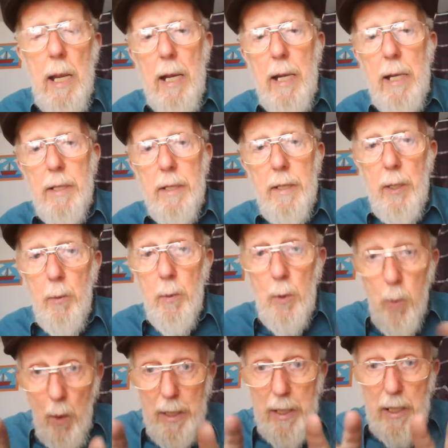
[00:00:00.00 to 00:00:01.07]
And they were
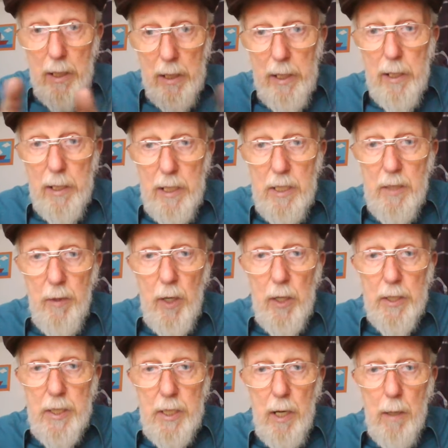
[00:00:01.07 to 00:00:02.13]
quite clearly
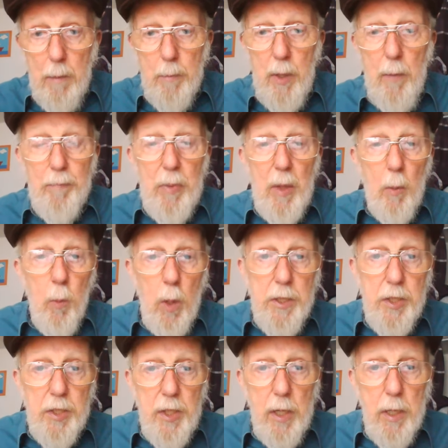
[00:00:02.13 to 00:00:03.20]
divided up.
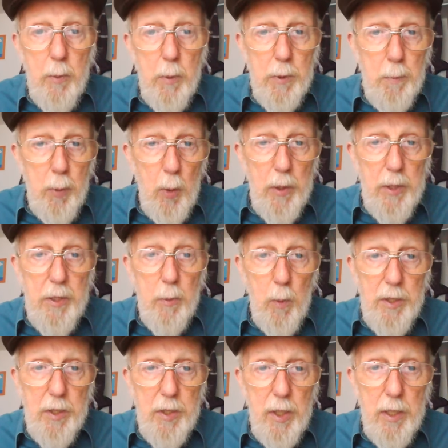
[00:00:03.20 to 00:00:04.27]
One side was boys and
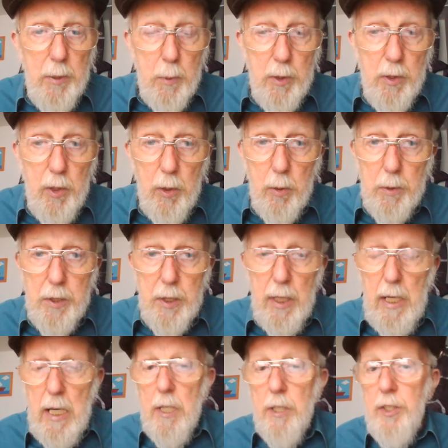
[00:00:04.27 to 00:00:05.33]
one side was girls.
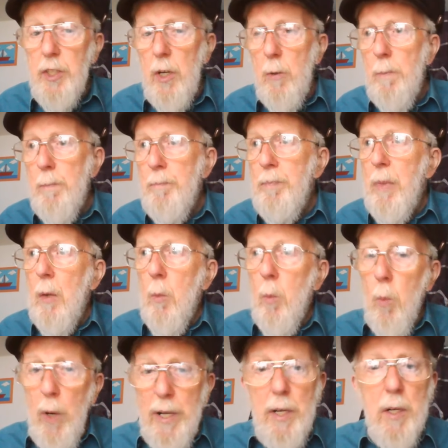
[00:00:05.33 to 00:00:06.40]
So
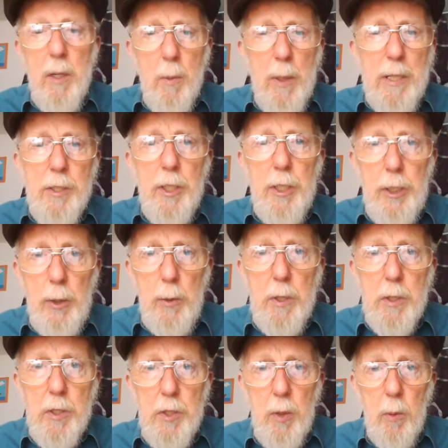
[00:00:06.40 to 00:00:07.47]
when I went to
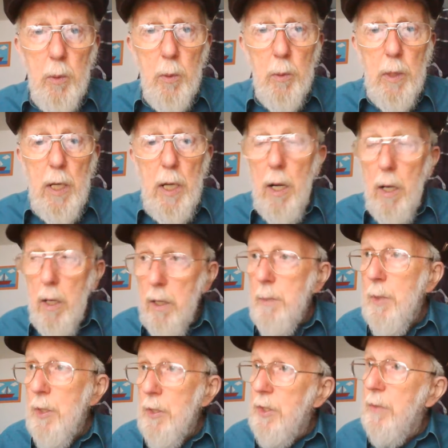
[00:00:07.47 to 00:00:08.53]
junior school, I
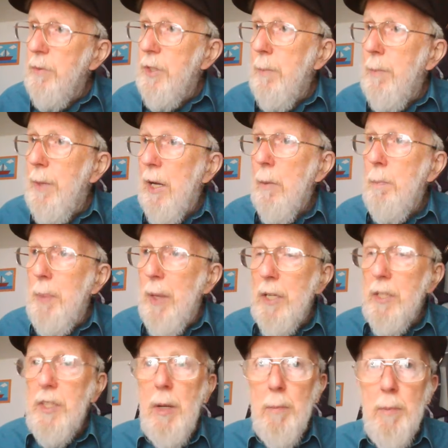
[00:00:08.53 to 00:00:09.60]
must have somehow
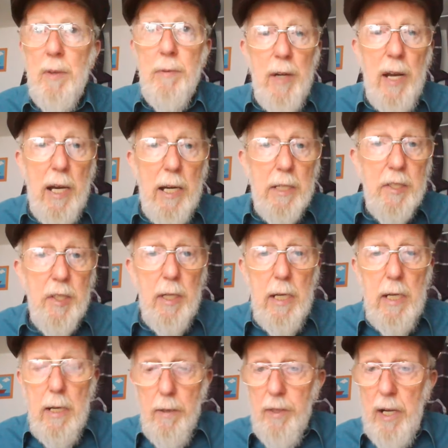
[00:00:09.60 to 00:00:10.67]
picked up the fact
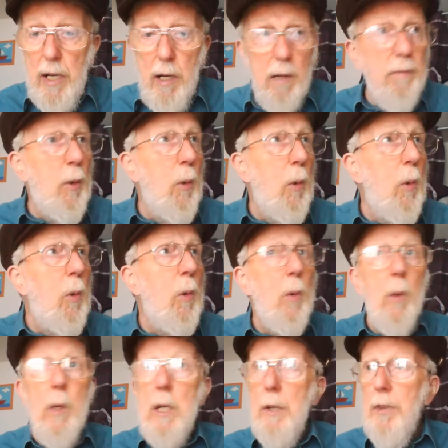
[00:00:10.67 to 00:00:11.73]
that of
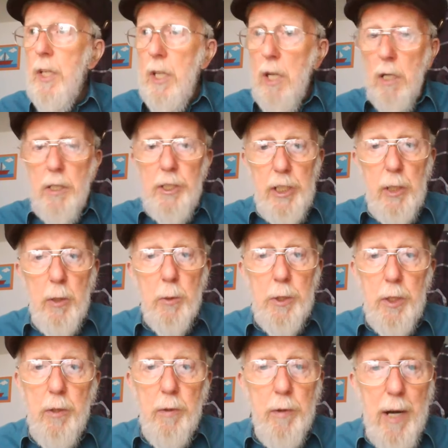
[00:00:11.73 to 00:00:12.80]
all the young
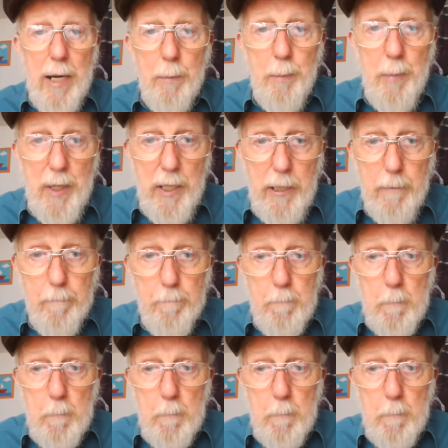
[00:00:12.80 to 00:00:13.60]
children around me,